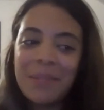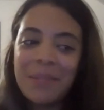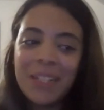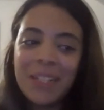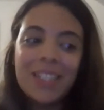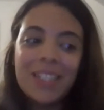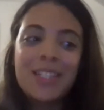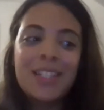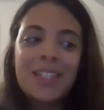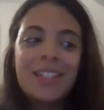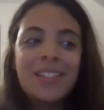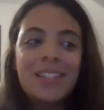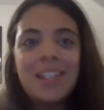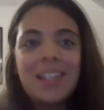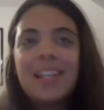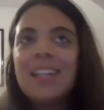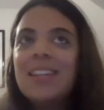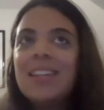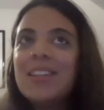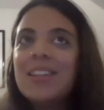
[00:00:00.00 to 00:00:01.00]
I mean, it
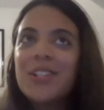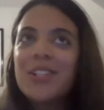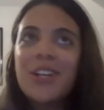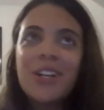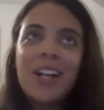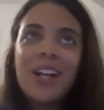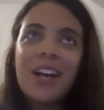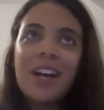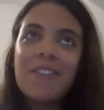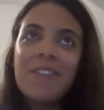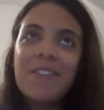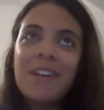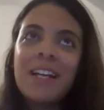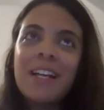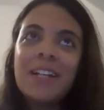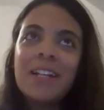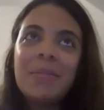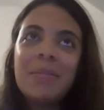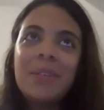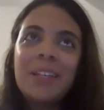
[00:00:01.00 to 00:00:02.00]
is going to
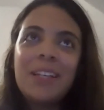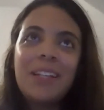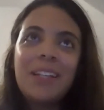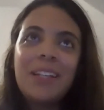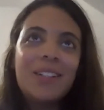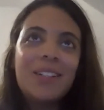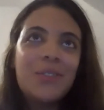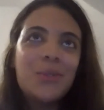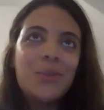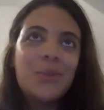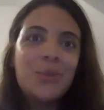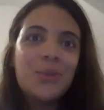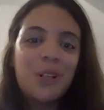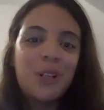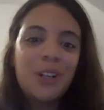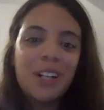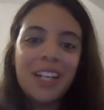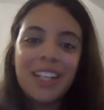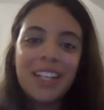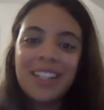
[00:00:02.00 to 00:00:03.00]
affect me
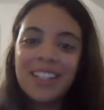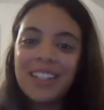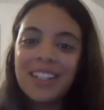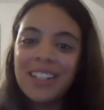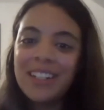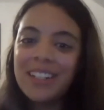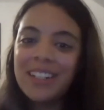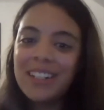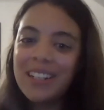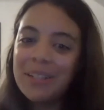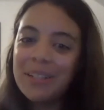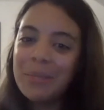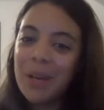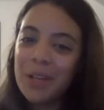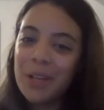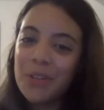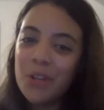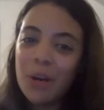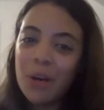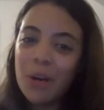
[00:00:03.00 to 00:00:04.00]
sooner or later in
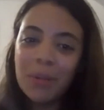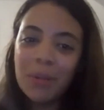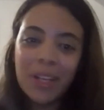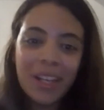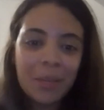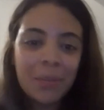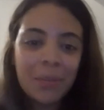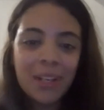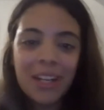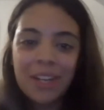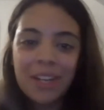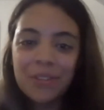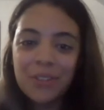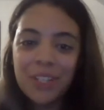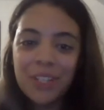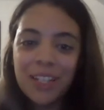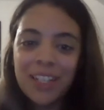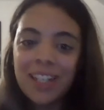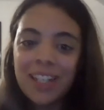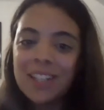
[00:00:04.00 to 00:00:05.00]
my job. Like, I'm going to have
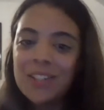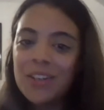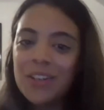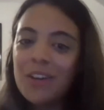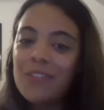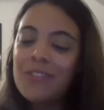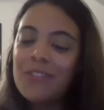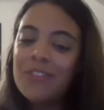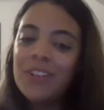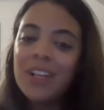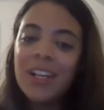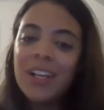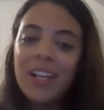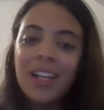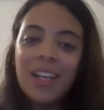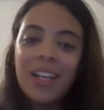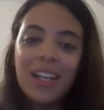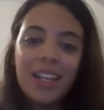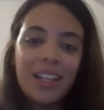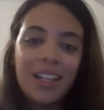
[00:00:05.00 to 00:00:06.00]
to take days off
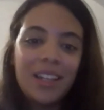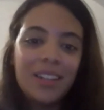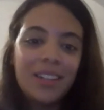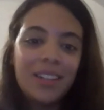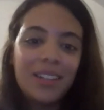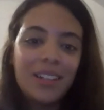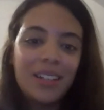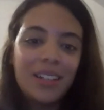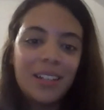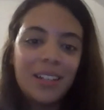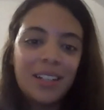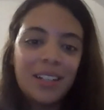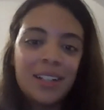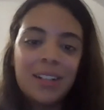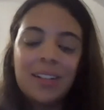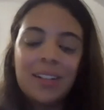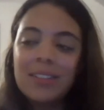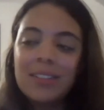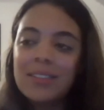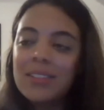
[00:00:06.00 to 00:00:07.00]
and
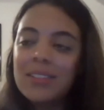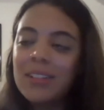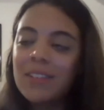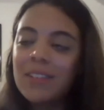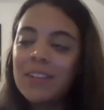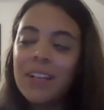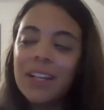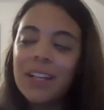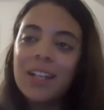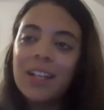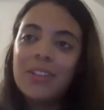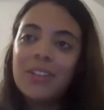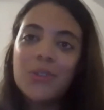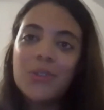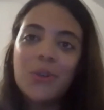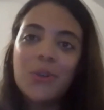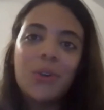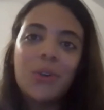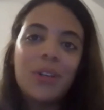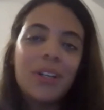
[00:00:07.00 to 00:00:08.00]
stuff like that.
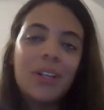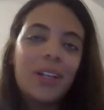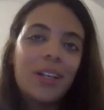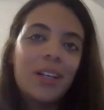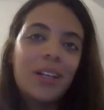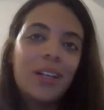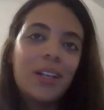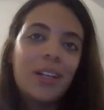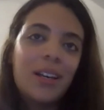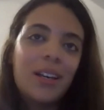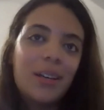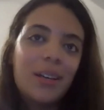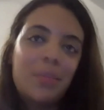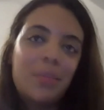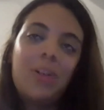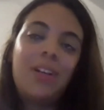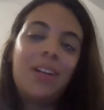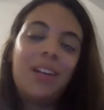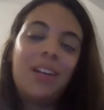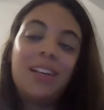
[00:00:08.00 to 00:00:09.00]
So,
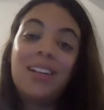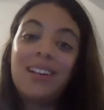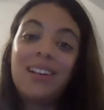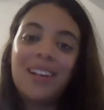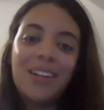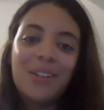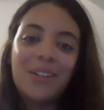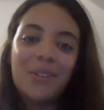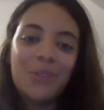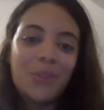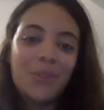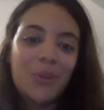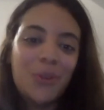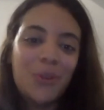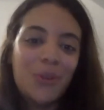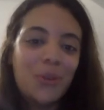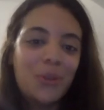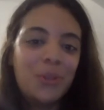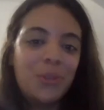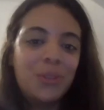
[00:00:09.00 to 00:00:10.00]
but I don't
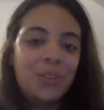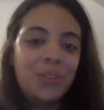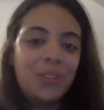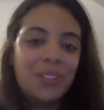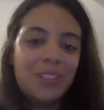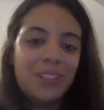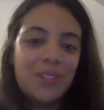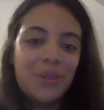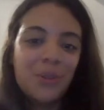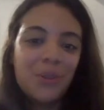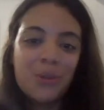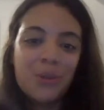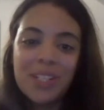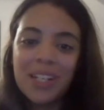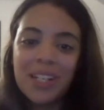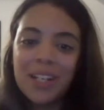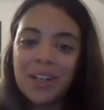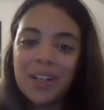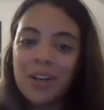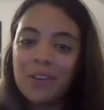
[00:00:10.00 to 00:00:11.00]
know. So it
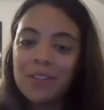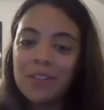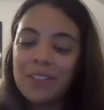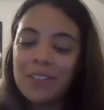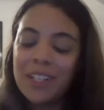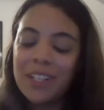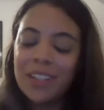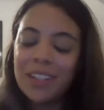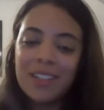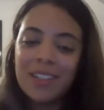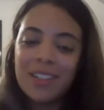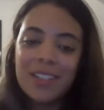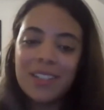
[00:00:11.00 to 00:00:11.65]
was like a conflict